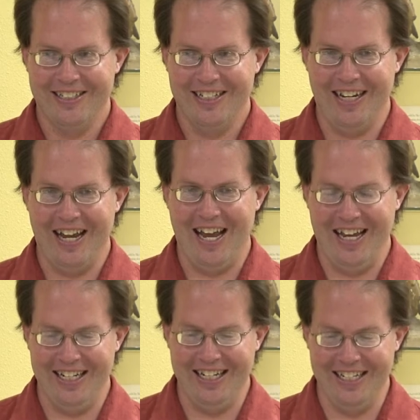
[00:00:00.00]

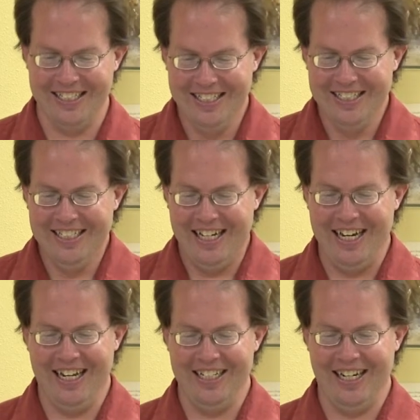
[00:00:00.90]

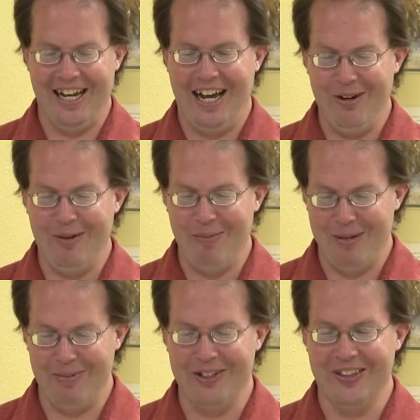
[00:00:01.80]
I
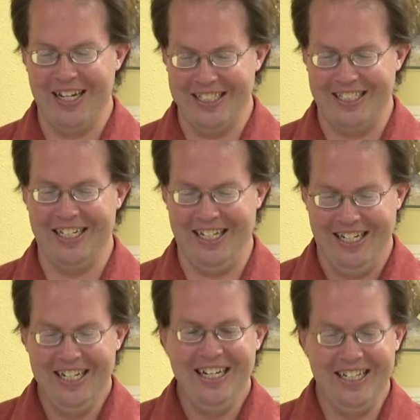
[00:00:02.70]
remember that
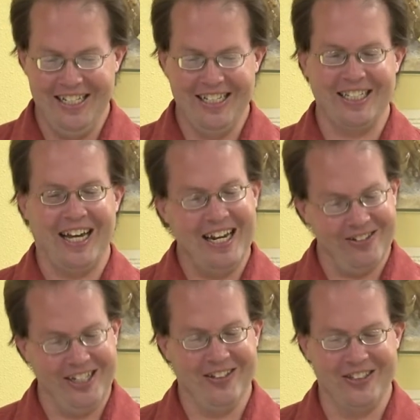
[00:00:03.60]
it is a
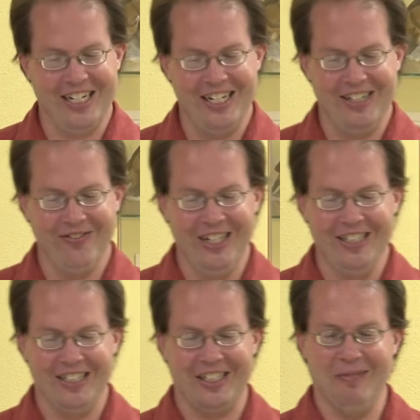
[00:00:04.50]
highly entertaining event
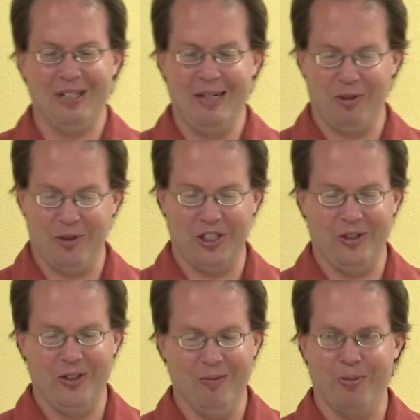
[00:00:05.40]
that sometimes
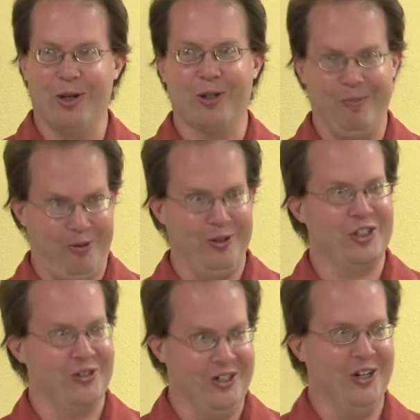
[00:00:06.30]
resulted in broken
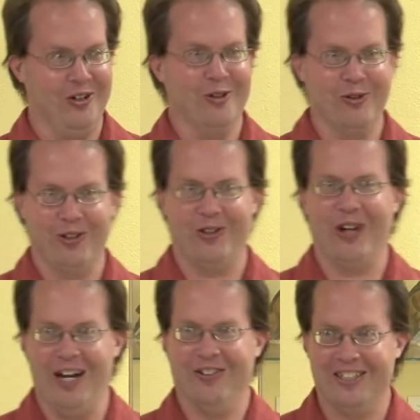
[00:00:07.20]
porcelain all over the
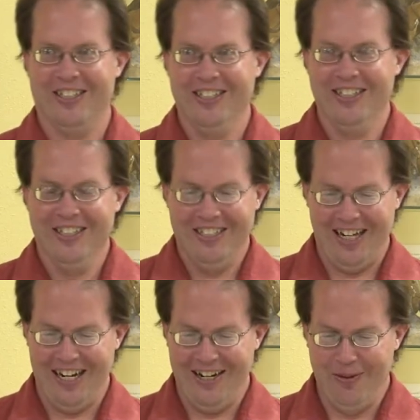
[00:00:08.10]
ground.
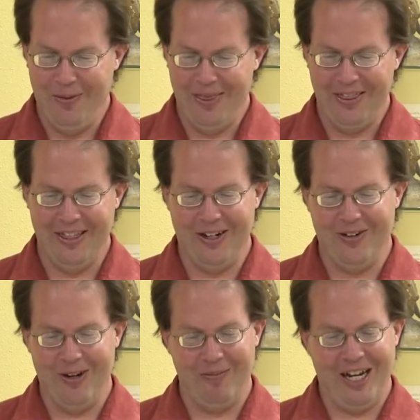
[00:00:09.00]
Uh,
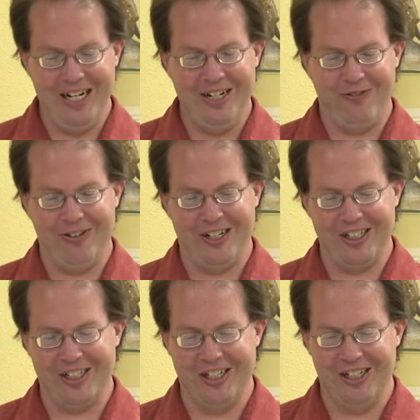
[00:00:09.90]
though uh, Heine
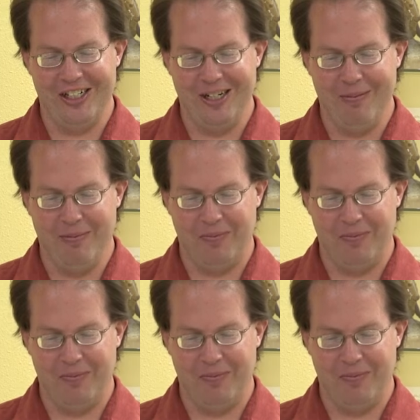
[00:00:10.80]
Foss and uh,